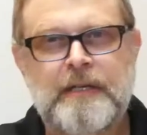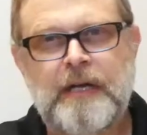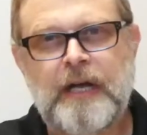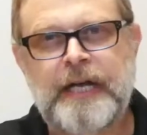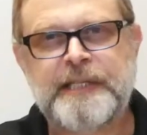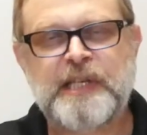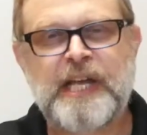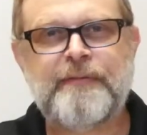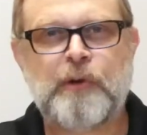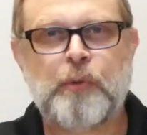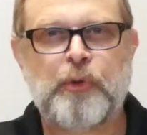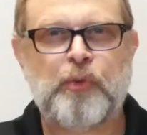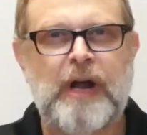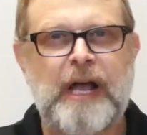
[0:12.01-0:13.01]
Hi,
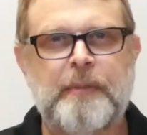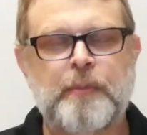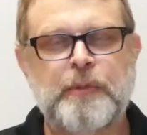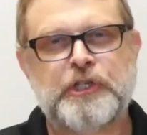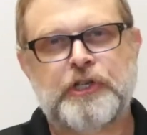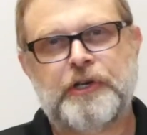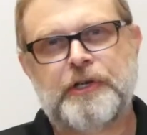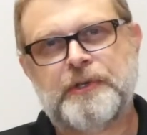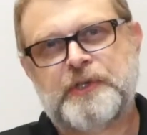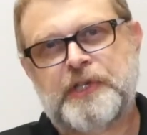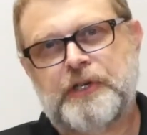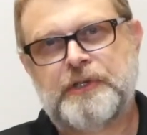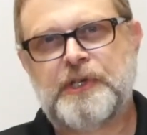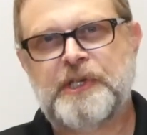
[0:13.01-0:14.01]
David with Rapid Materials
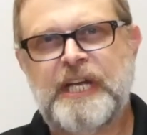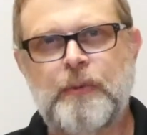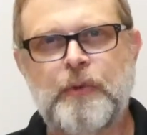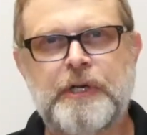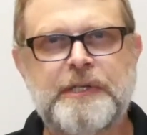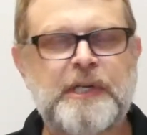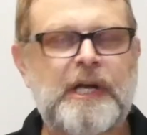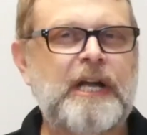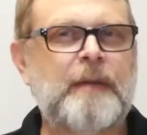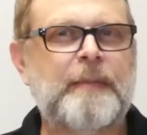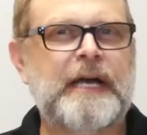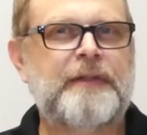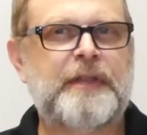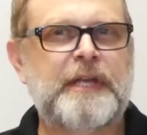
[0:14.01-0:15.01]
here. Today we're going to talk
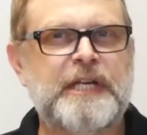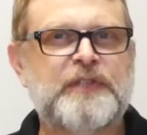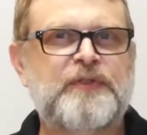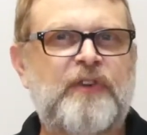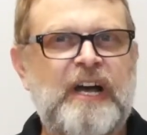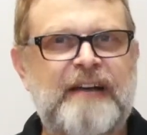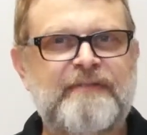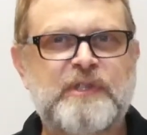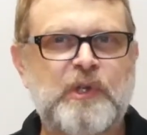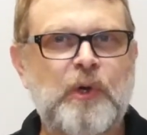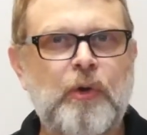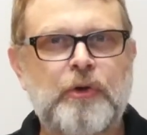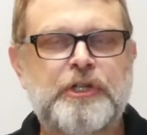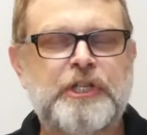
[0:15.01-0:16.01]
about the S five
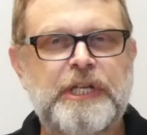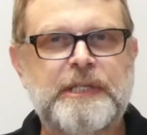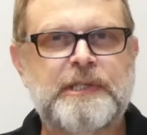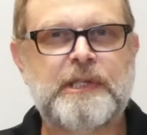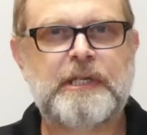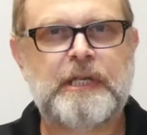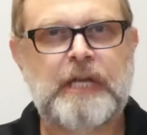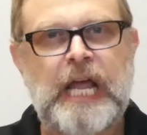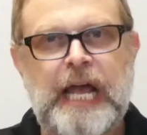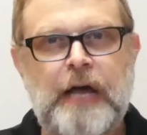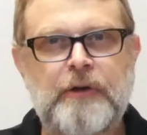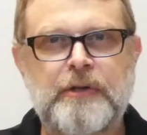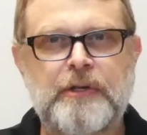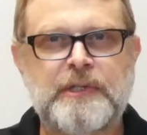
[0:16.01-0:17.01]
solar kits and
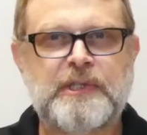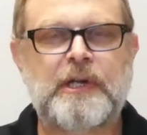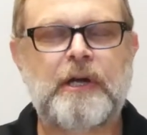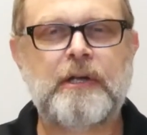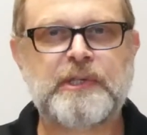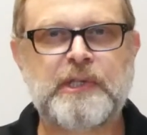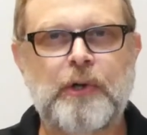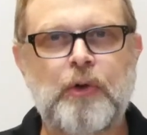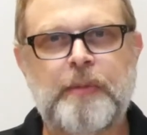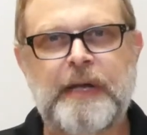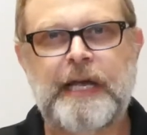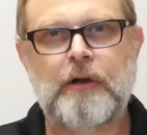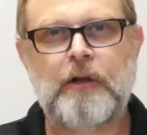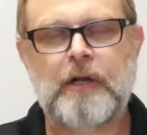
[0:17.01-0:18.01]
how to install a solar
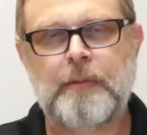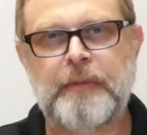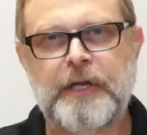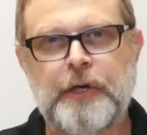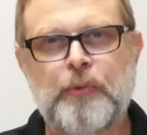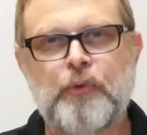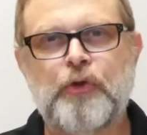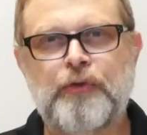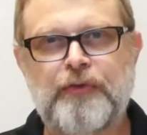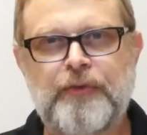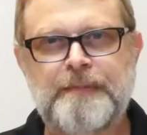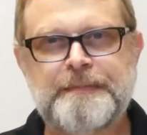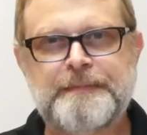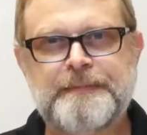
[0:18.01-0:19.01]
panel on a metal roof.